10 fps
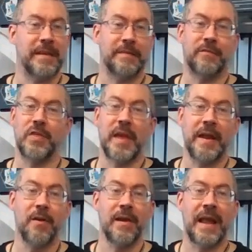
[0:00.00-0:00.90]
It's
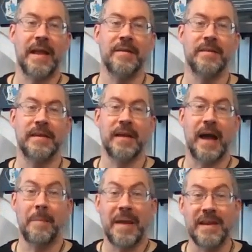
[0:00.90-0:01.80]
there, and
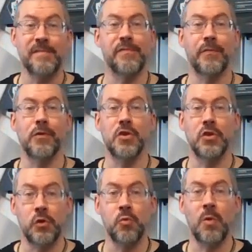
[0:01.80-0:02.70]
I made it for
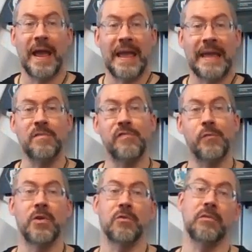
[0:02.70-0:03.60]
you and
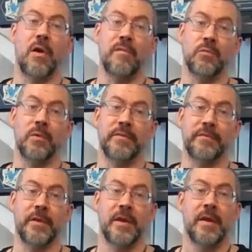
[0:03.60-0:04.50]
for your loved
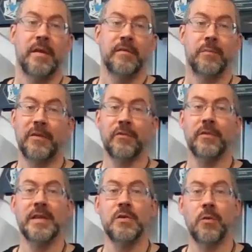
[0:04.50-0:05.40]
ones,
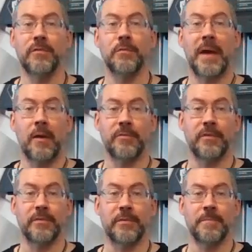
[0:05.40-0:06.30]
especially your
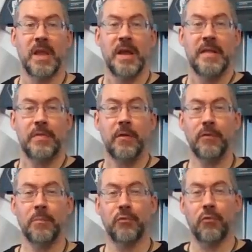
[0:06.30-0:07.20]
spouses. There's
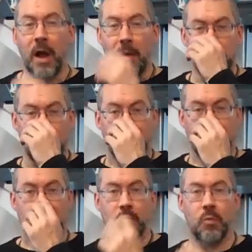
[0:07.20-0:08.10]
a problem
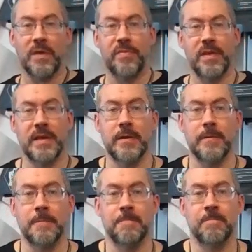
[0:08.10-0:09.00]

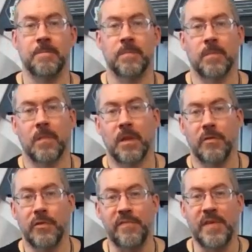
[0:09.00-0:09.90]
within
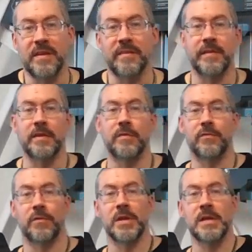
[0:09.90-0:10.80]
the fitness
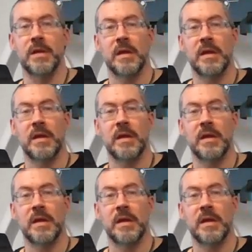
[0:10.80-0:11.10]
industry,